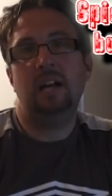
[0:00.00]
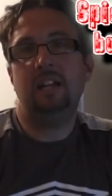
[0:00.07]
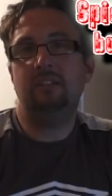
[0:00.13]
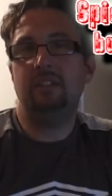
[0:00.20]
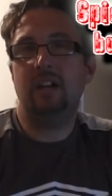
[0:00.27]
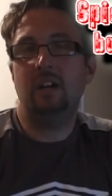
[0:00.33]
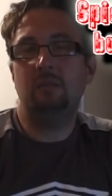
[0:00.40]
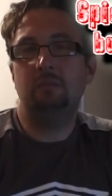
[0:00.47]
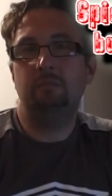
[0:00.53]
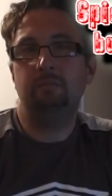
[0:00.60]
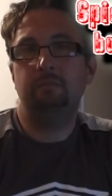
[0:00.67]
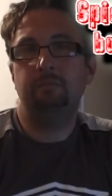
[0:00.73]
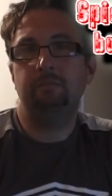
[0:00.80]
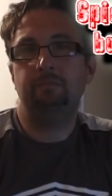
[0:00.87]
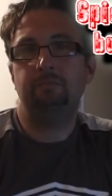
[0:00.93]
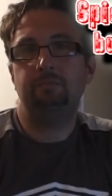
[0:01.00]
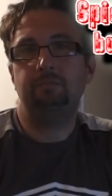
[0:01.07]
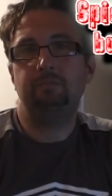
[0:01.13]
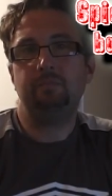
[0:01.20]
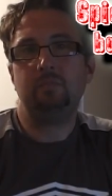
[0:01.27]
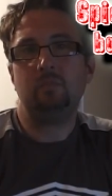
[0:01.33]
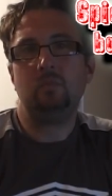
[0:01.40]
I don't know.
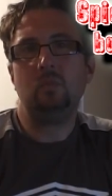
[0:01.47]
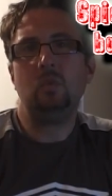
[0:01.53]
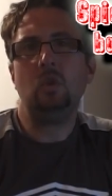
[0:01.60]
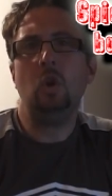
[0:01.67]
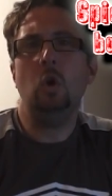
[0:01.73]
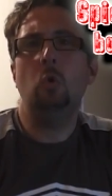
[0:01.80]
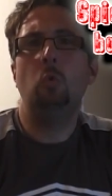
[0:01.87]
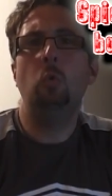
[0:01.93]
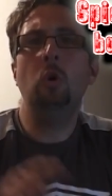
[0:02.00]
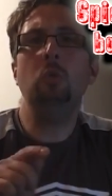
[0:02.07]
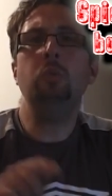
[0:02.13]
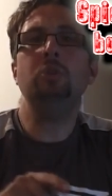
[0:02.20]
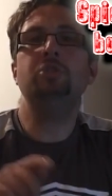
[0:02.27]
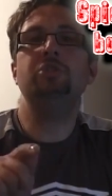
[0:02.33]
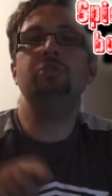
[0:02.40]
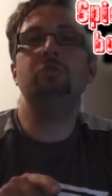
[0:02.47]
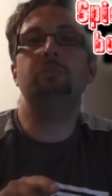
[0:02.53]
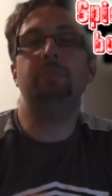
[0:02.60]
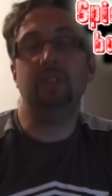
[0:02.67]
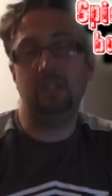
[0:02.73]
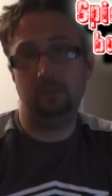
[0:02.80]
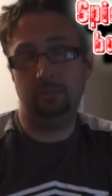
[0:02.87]
What would you
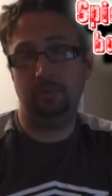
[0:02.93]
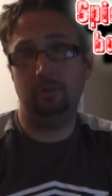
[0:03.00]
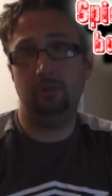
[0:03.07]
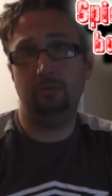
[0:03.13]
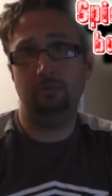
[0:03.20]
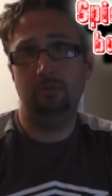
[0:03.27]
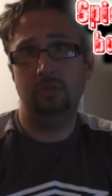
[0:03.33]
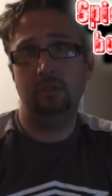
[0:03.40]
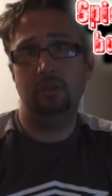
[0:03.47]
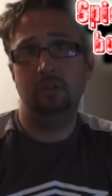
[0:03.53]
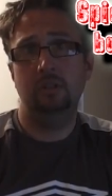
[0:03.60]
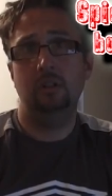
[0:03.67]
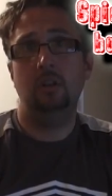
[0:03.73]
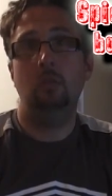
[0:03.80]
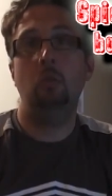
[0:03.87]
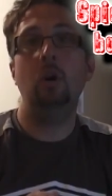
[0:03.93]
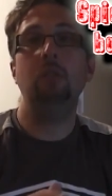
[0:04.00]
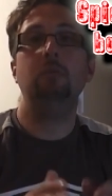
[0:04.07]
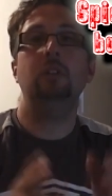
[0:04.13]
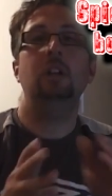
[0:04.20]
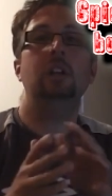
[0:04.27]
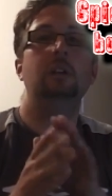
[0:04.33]
people...
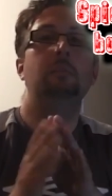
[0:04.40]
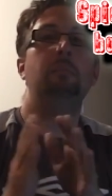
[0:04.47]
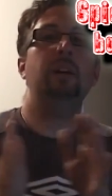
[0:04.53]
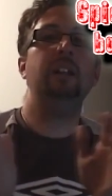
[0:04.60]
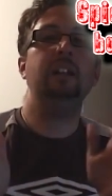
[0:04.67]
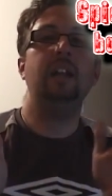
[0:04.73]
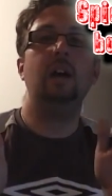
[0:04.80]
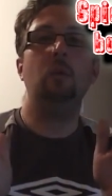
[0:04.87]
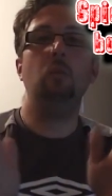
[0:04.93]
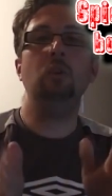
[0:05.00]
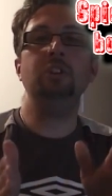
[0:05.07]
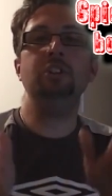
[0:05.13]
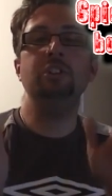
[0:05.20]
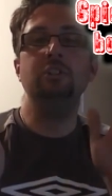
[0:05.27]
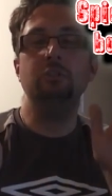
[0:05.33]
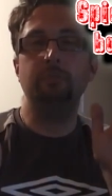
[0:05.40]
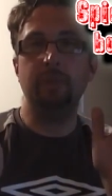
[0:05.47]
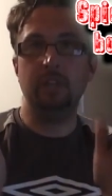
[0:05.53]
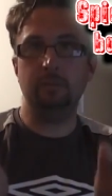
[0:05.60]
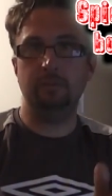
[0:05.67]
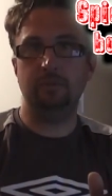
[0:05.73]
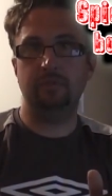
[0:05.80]
Better yet, what do you
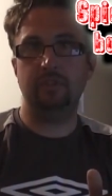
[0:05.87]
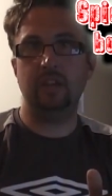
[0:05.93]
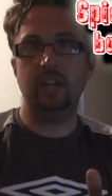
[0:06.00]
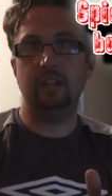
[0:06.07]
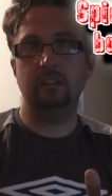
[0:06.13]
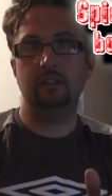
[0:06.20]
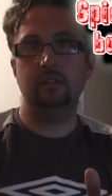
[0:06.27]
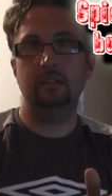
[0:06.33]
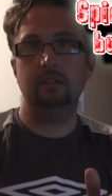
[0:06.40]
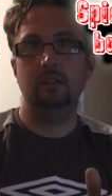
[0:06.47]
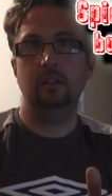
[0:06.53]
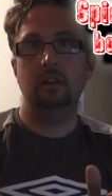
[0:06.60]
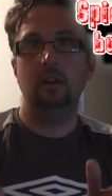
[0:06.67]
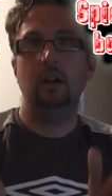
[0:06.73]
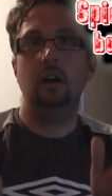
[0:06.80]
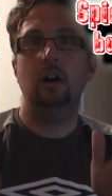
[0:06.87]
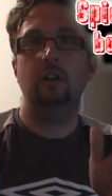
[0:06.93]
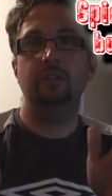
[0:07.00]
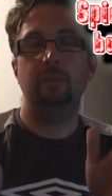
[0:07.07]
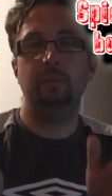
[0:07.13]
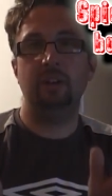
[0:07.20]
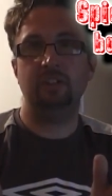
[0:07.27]
people think
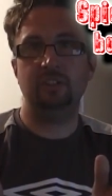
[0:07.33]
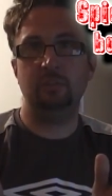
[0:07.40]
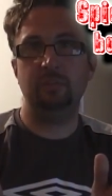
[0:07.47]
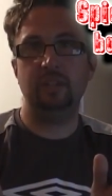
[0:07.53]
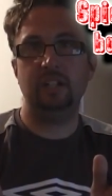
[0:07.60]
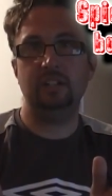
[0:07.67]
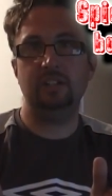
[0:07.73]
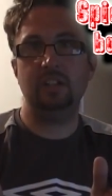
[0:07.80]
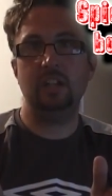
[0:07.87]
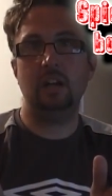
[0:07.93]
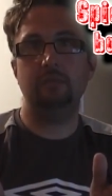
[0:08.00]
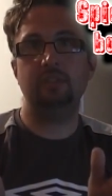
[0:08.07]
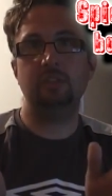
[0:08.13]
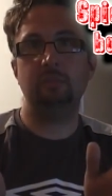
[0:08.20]
of the possibility of